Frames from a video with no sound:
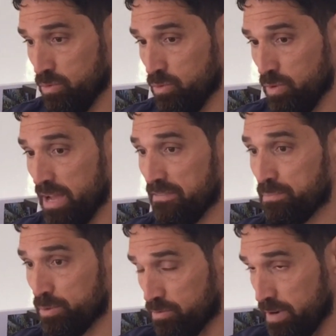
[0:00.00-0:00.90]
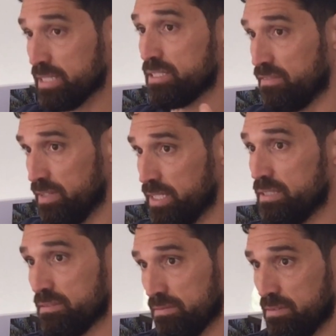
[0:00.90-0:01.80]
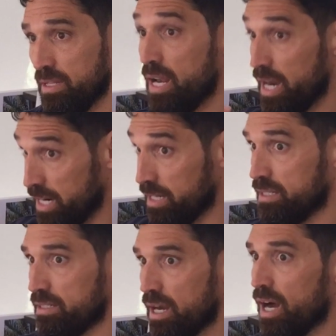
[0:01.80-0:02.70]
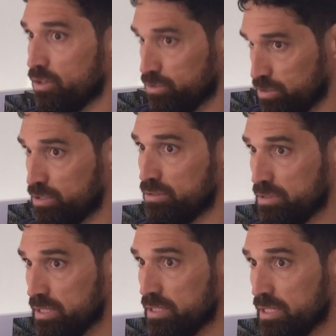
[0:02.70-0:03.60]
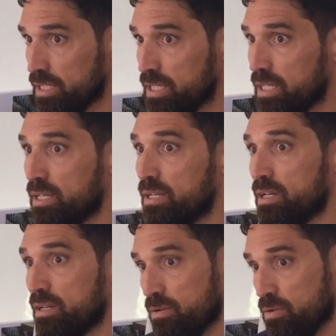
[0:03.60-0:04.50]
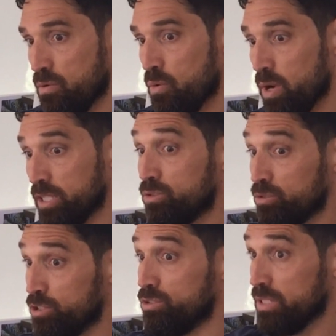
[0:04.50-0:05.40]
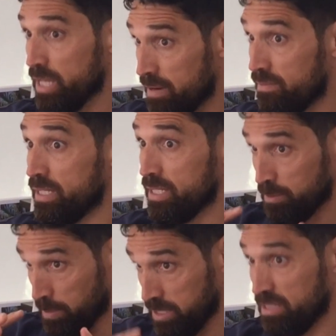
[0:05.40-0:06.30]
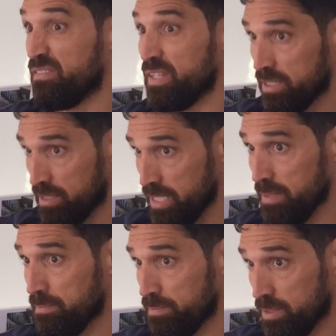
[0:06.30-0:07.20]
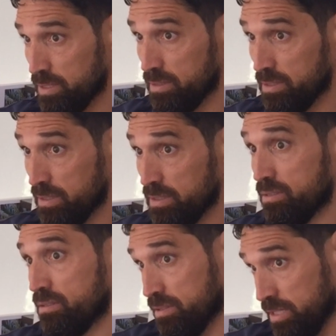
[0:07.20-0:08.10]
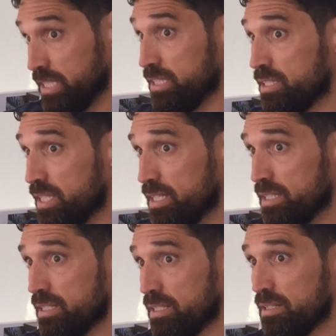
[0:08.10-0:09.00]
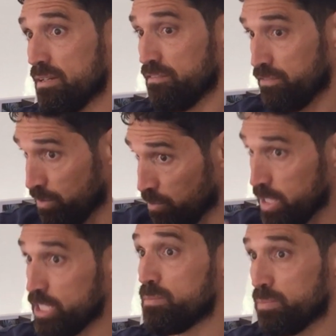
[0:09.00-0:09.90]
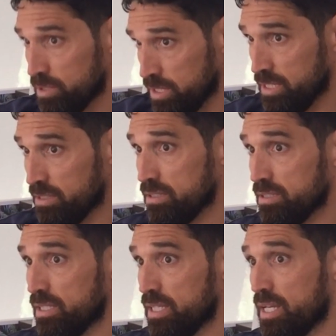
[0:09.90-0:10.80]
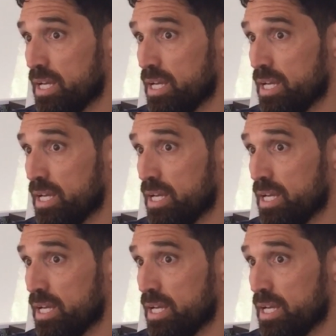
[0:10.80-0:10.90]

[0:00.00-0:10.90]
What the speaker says: we have progressively learned how to use it, when to use every specific tip or the inset for which procedures,